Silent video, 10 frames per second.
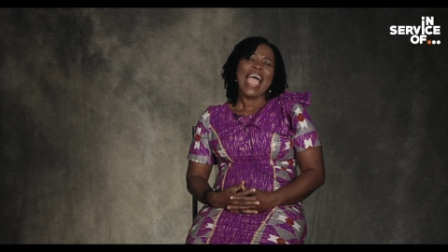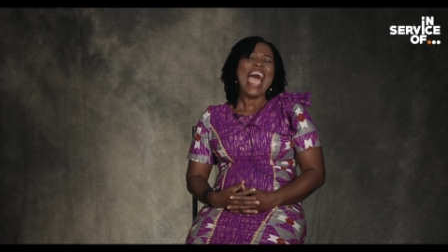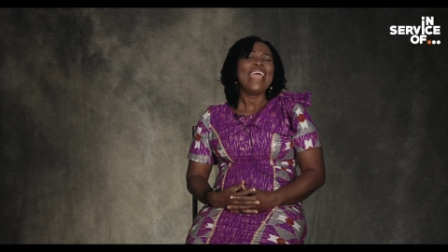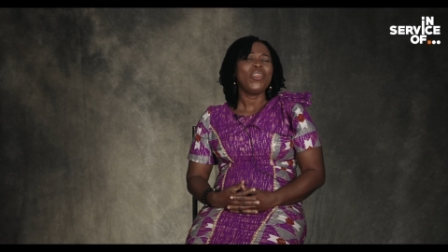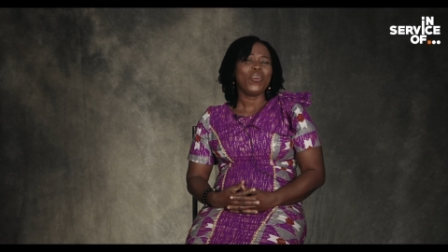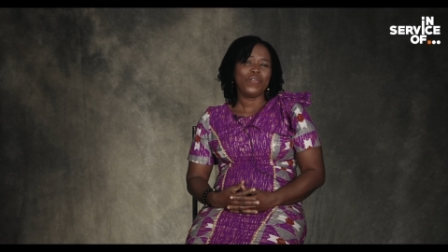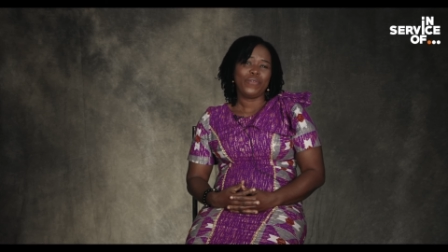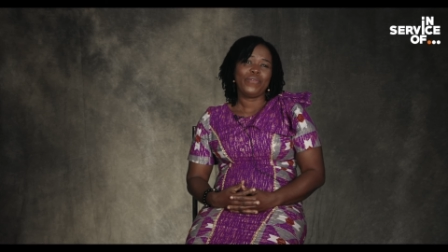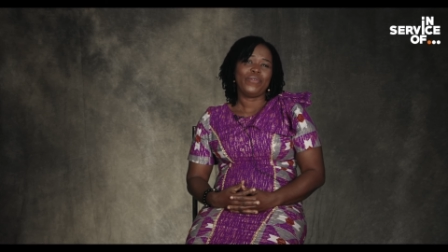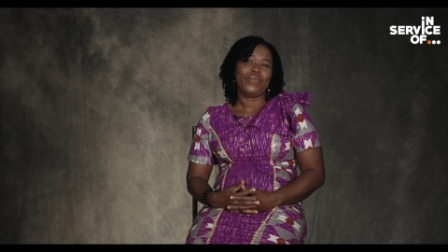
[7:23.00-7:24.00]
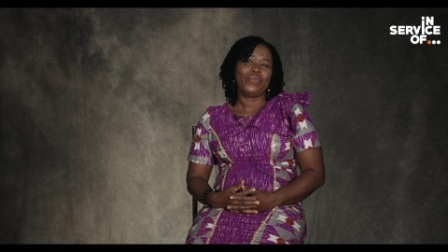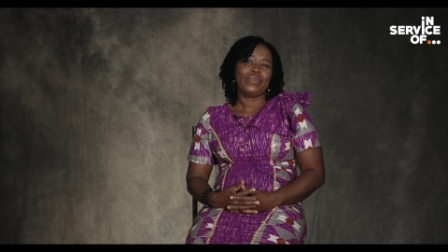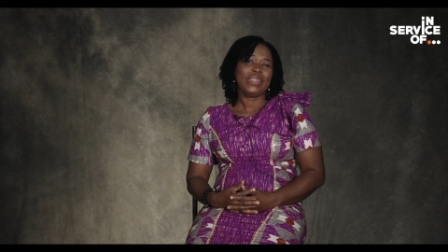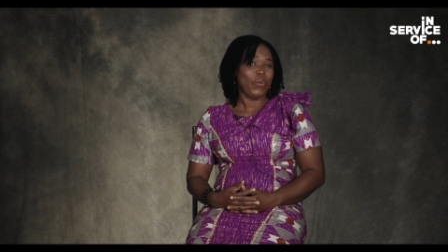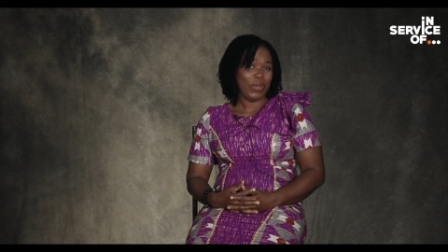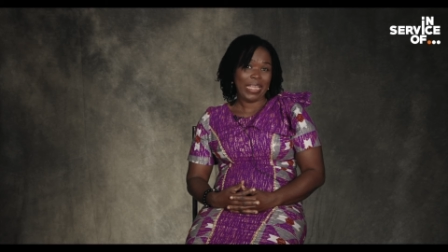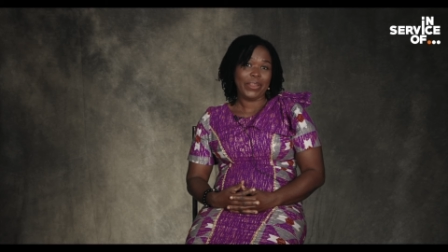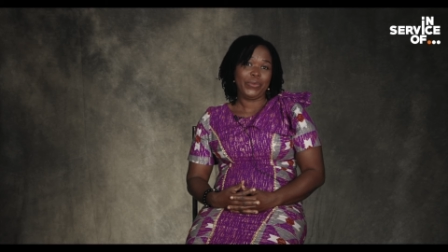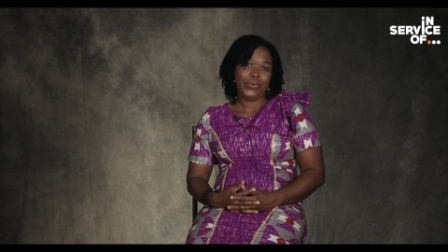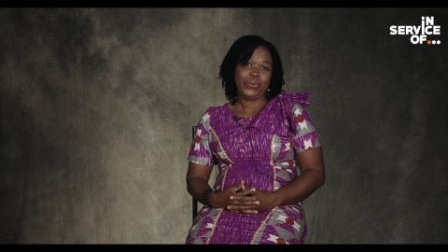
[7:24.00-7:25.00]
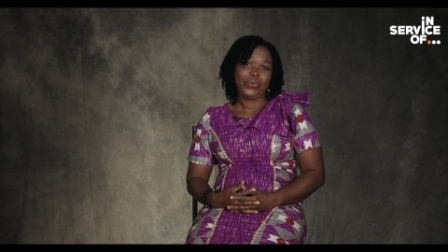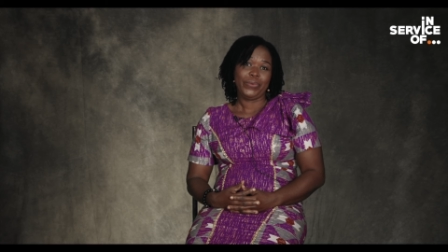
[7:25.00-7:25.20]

I love the work I do.